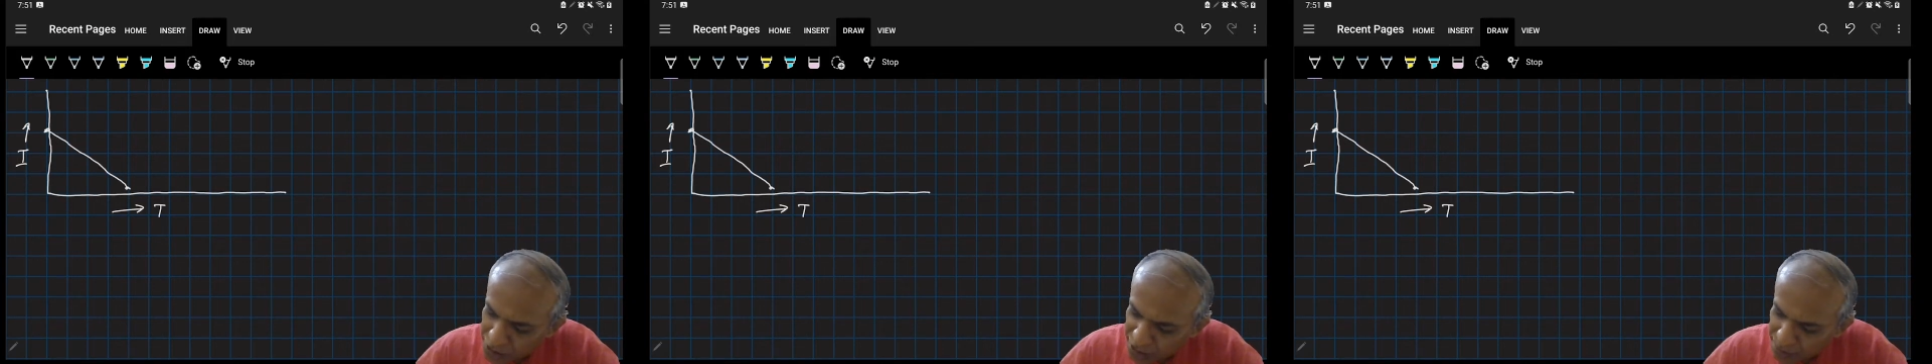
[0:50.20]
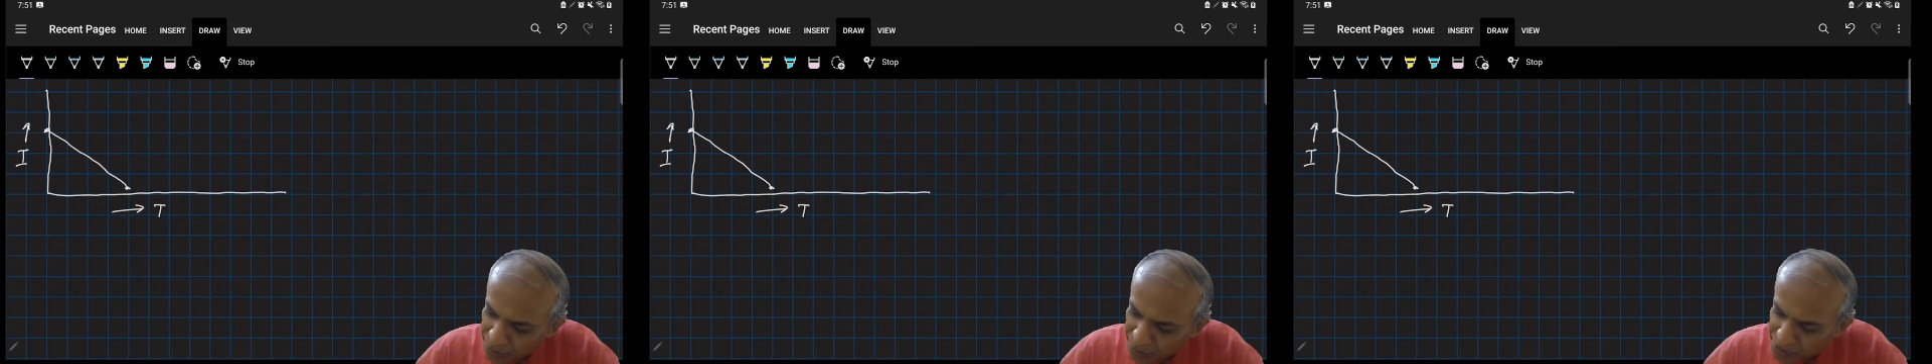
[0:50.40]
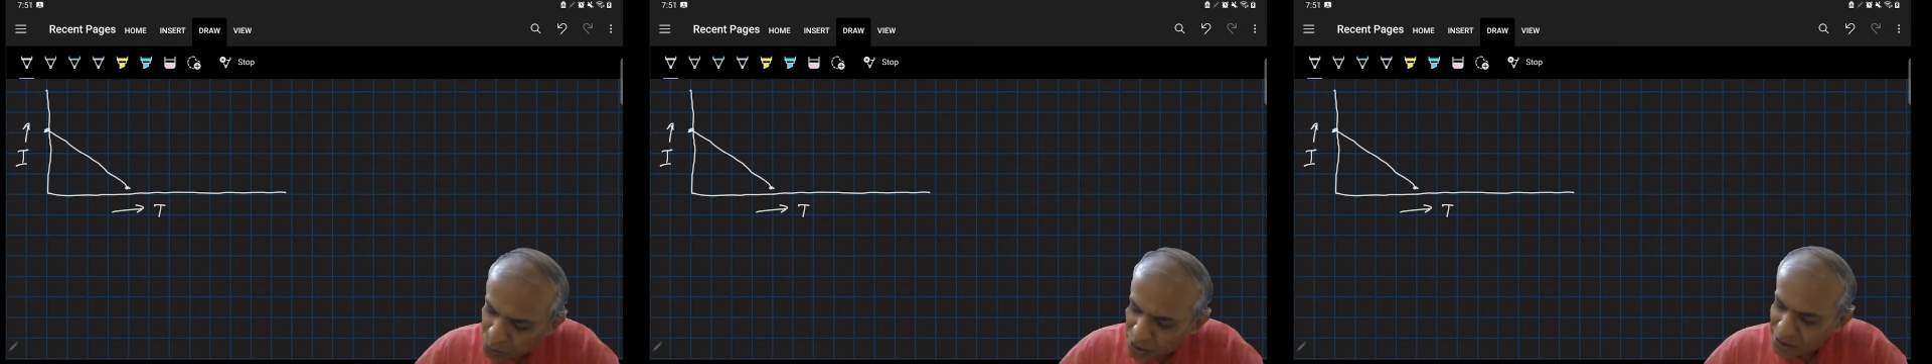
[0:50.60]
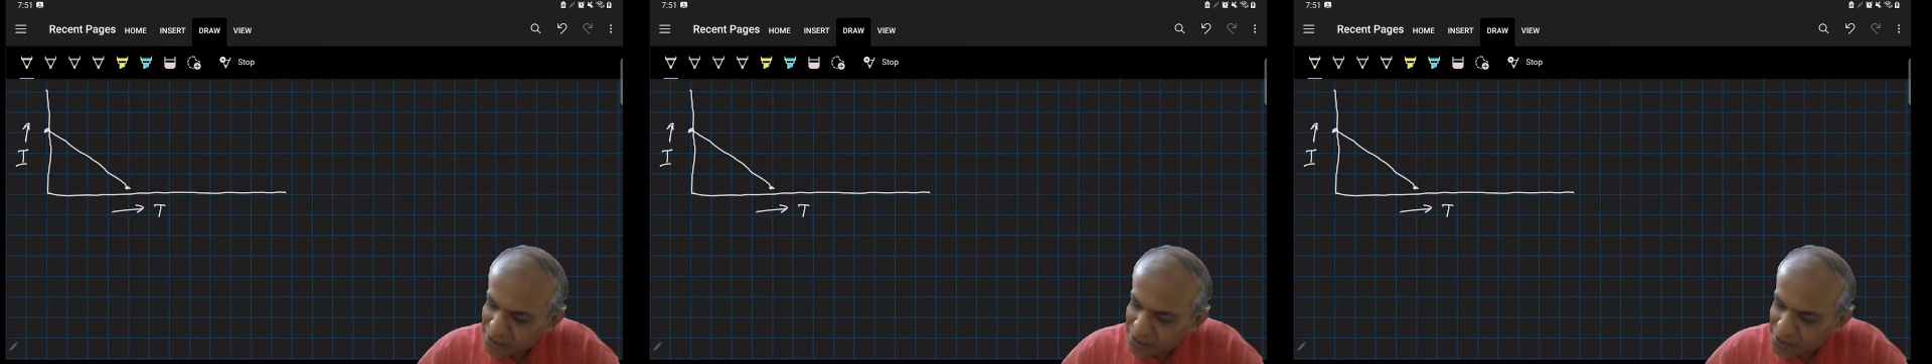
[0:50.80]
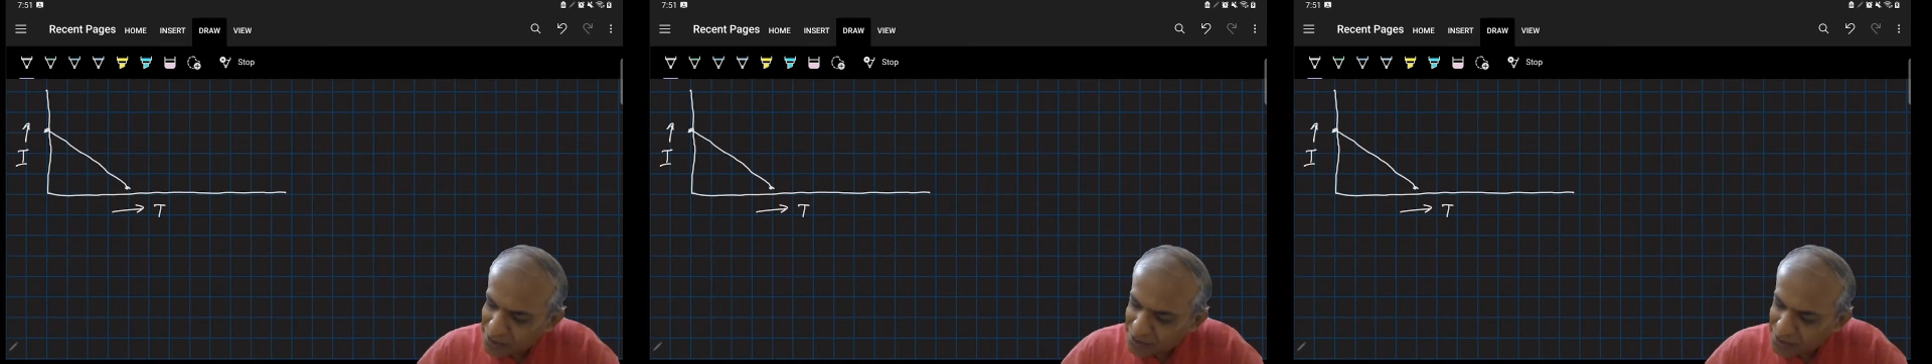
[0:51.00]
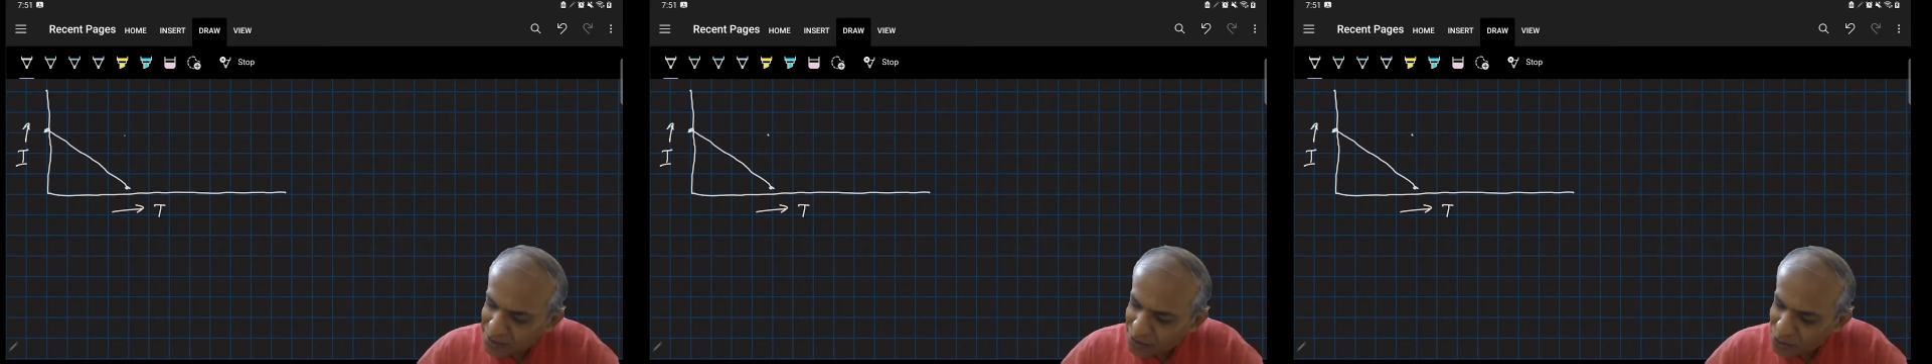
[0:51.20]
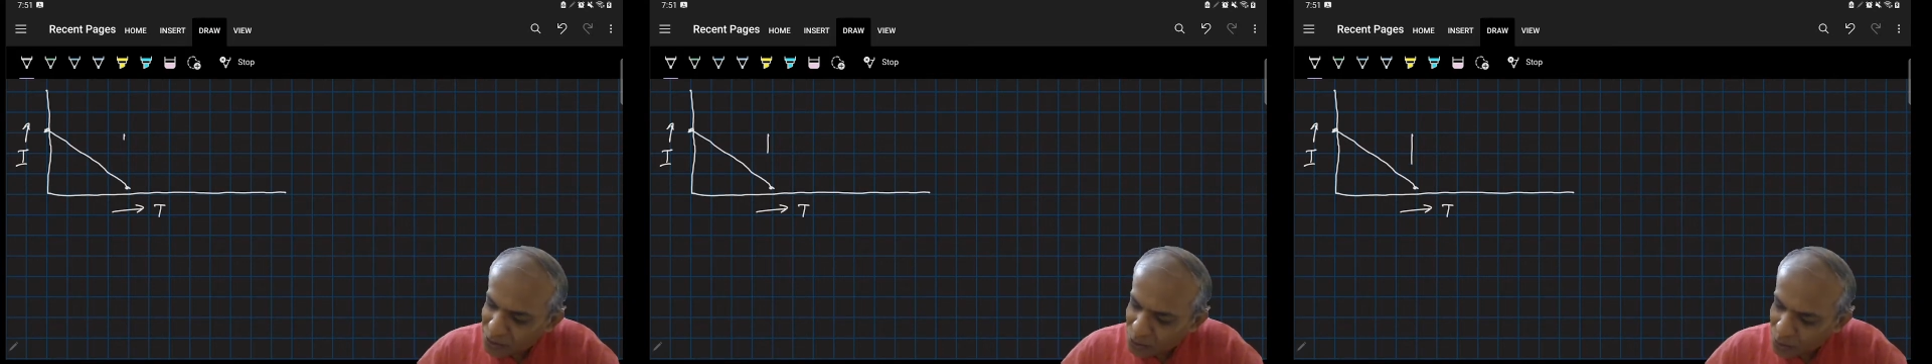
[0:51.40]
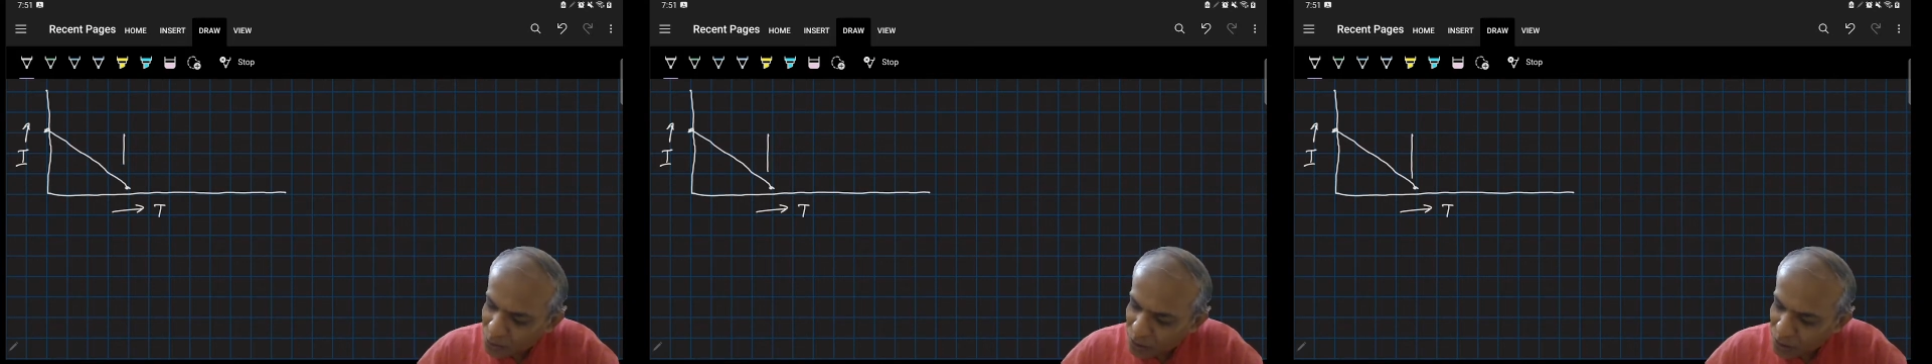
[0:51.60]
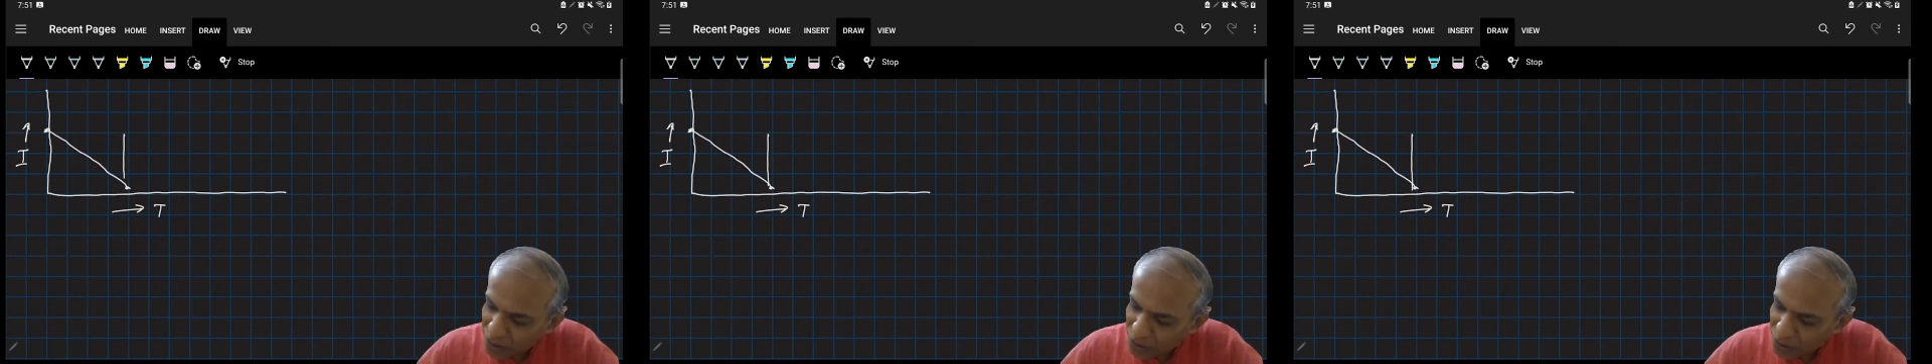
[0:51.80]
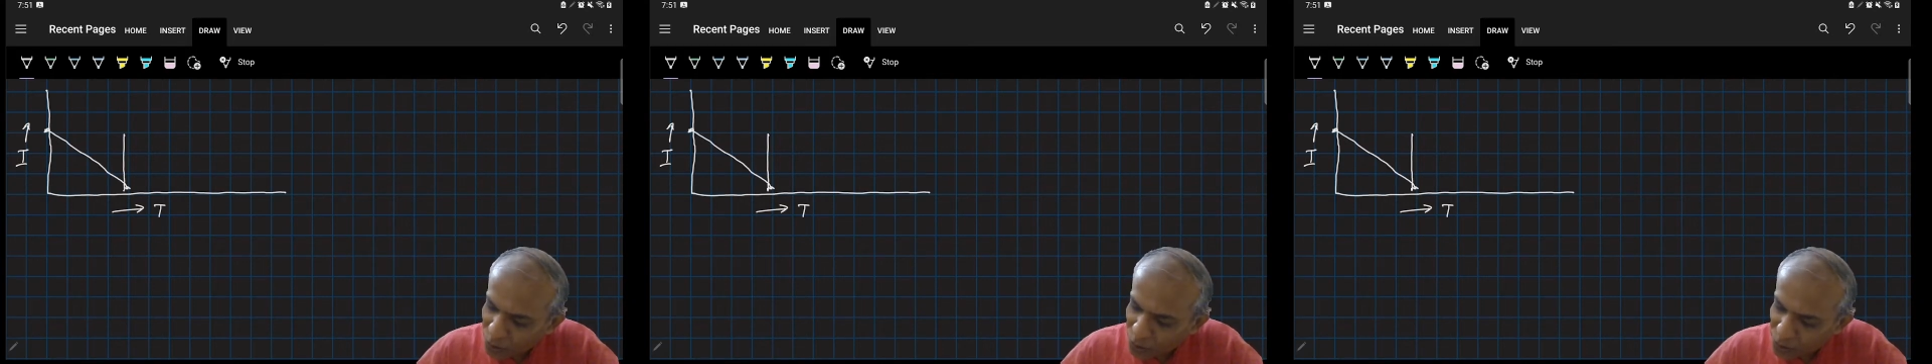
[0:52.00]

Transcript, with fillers: as soon as it gets zero I order